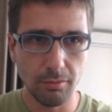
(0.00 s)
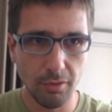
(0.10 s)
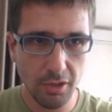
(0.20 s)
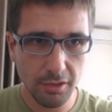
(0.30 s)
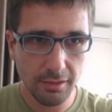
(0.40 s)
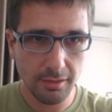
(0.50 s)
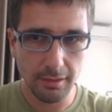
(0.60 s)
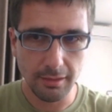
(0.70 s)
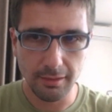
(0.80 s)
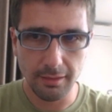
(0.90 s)
What
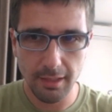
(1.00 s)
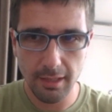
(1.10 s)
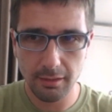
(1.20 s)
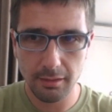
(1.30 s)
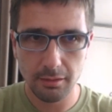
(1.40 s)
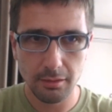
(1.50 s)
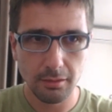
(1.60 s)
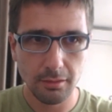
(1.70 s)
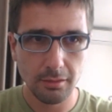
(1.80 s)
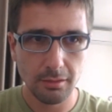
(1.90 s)
the heck?
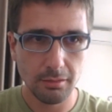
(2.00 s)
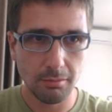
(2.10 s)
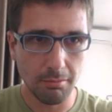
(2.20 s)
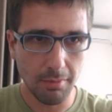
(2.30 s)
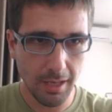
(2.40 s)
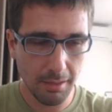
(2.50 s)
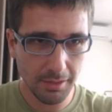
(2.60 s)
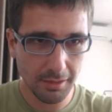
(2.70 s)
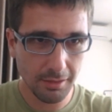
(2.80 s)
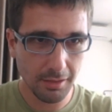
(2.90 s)

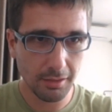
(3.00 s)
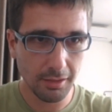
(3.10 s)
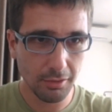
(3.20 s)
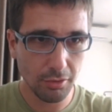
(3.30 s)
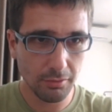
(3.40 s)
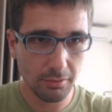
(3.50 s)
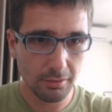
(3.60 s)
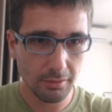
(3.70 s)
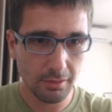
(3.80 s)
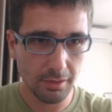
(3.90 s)
Mohamed Khalidov
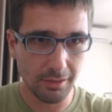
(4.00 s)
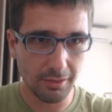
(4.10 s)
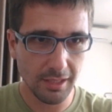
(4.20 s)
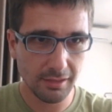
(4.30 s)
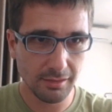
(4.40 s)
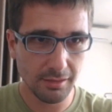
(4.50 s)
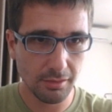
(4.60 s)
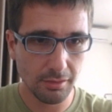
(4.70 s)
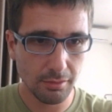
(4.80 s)
arrested?